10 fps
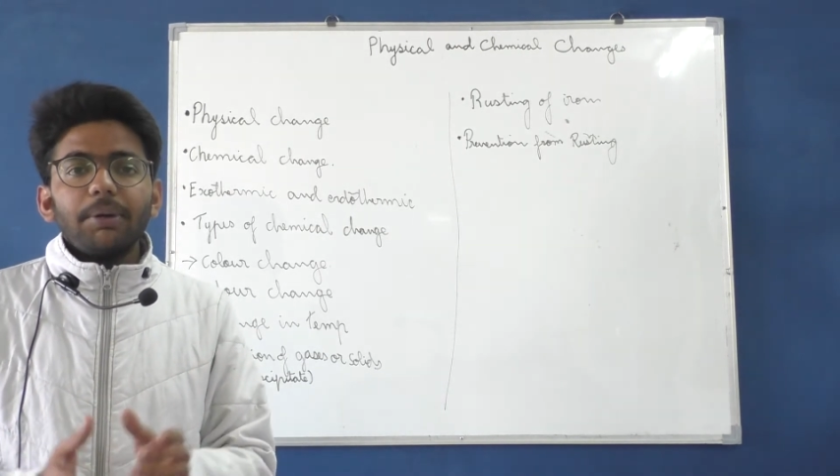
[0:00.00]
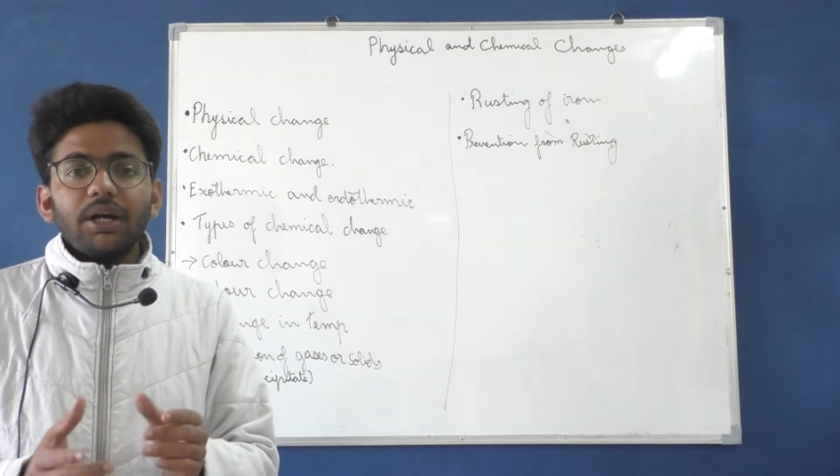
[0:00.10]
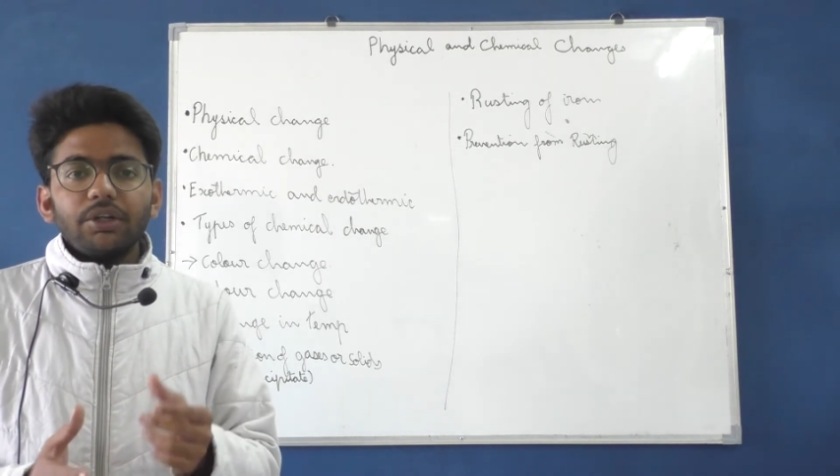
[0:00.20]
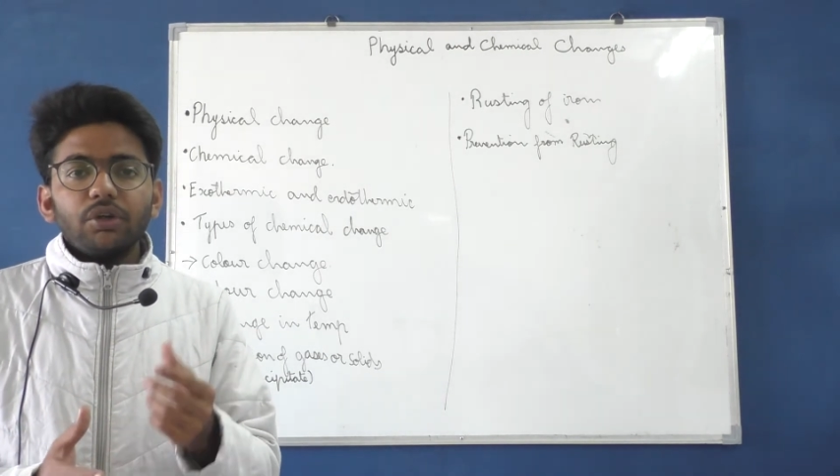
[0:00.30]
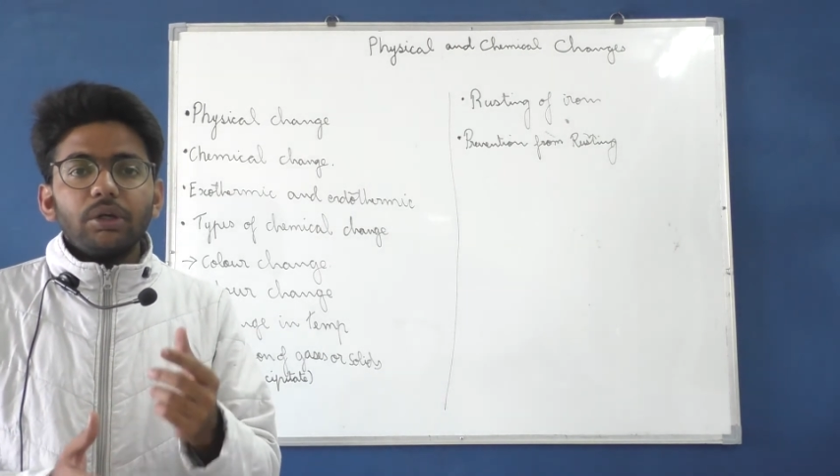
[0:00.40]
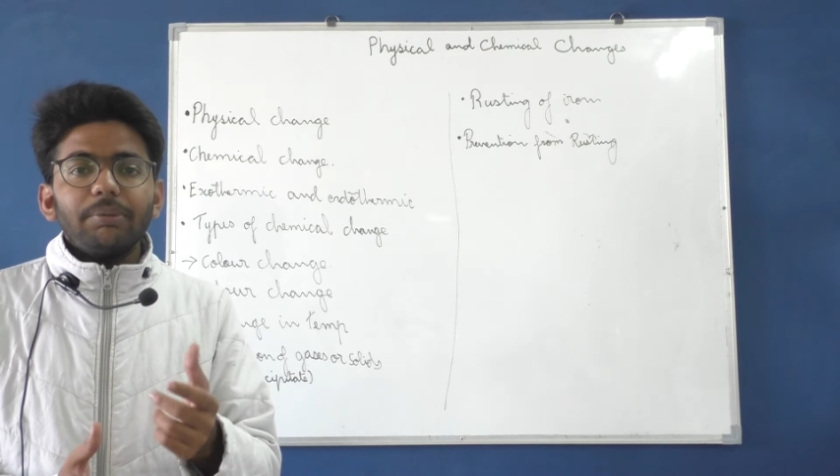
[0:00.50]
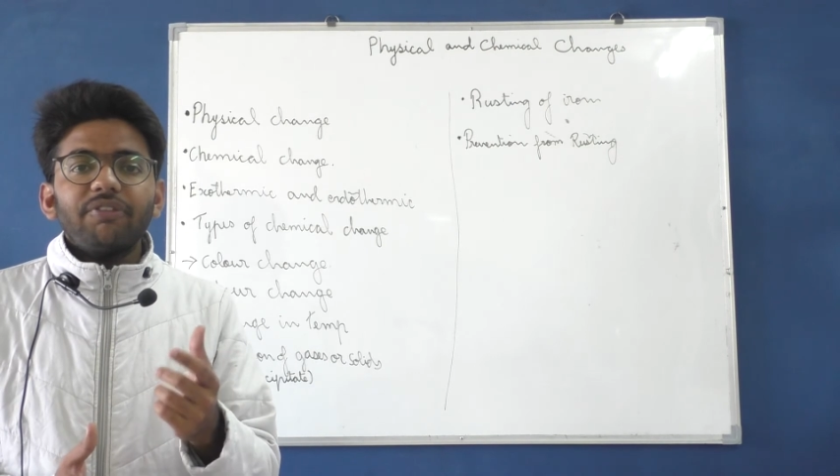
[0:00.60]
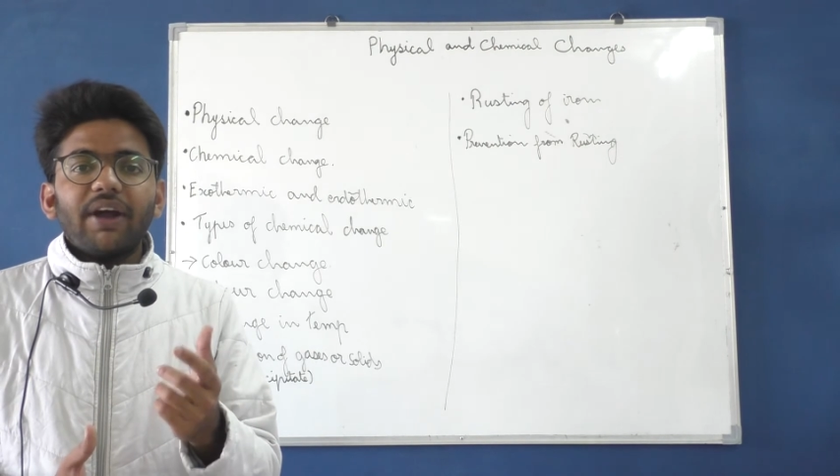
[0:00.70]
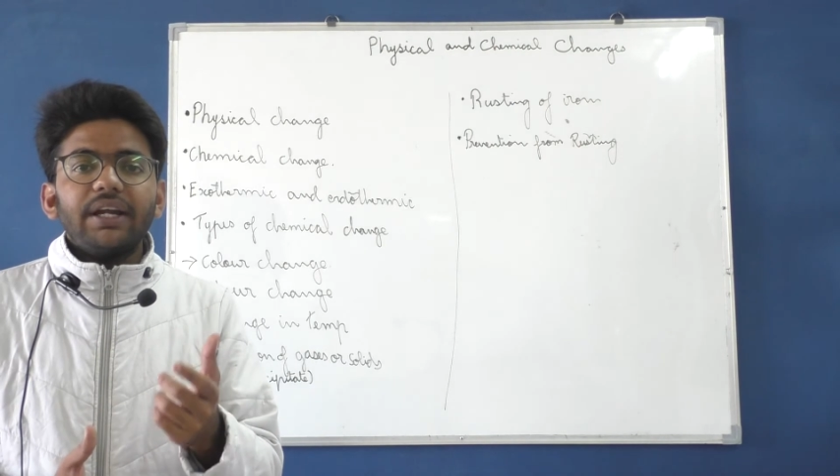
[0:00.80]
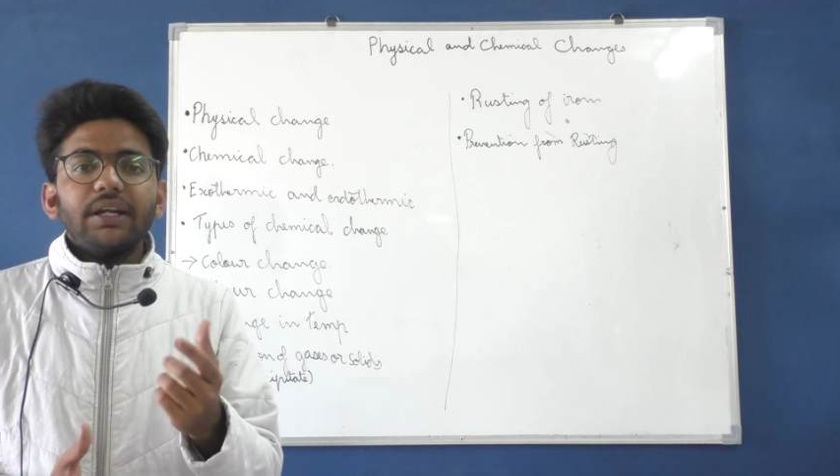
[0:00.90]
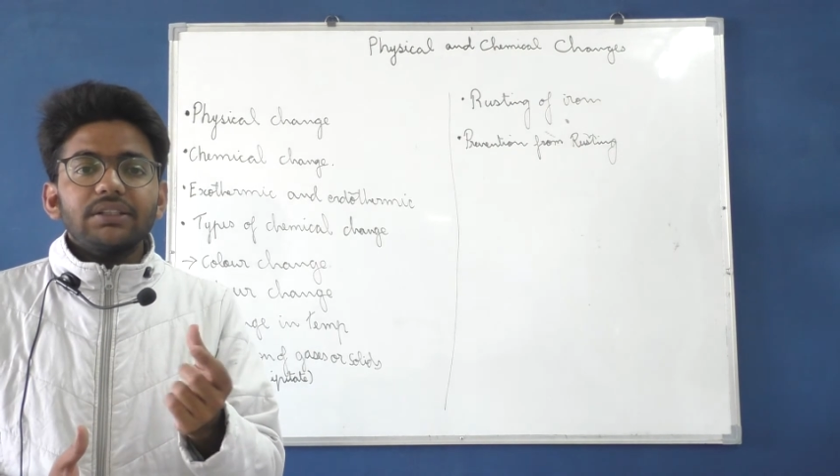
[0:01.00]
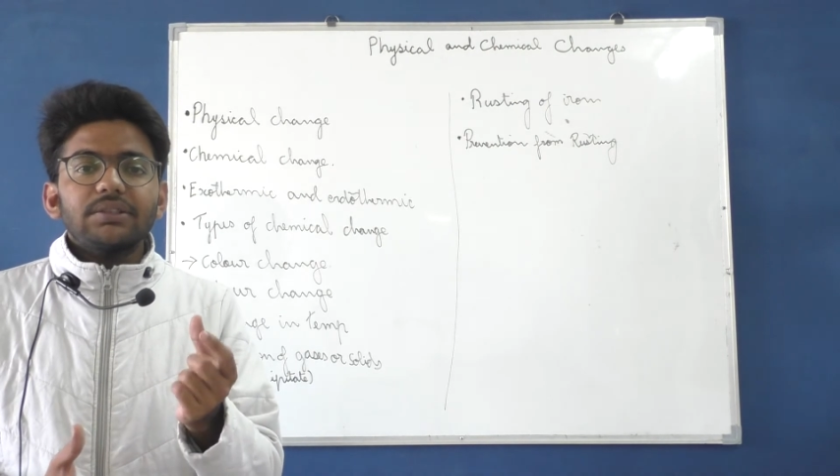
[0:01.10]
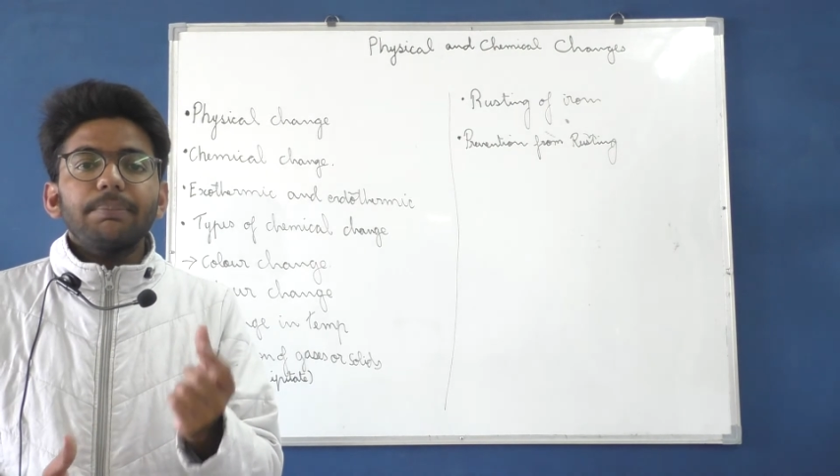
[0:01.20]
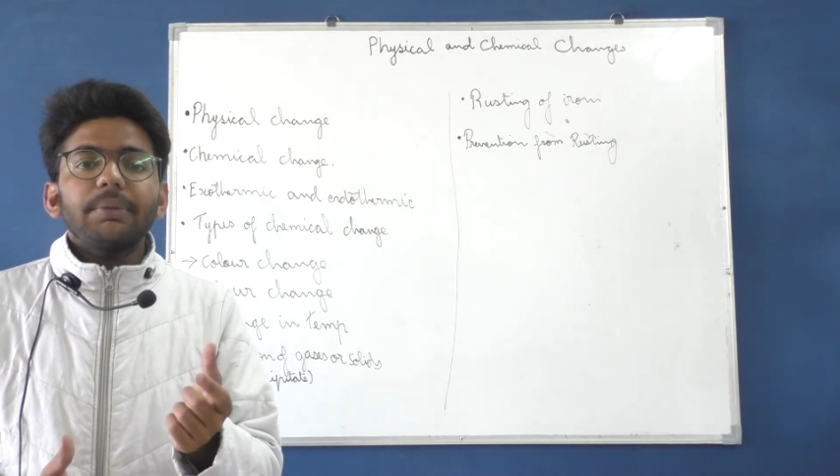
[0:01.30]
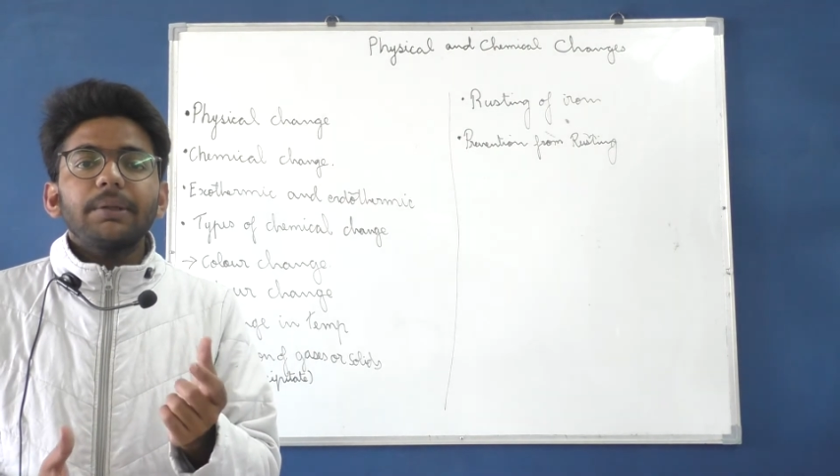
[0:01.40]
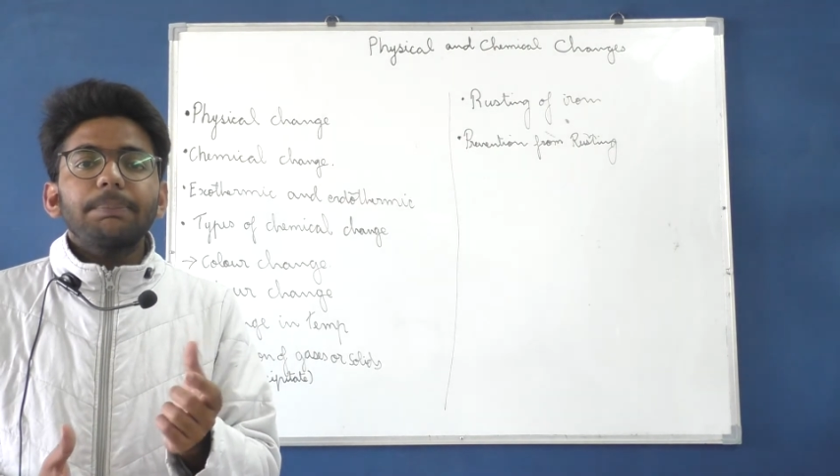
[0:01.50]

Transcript: but you will be finding some big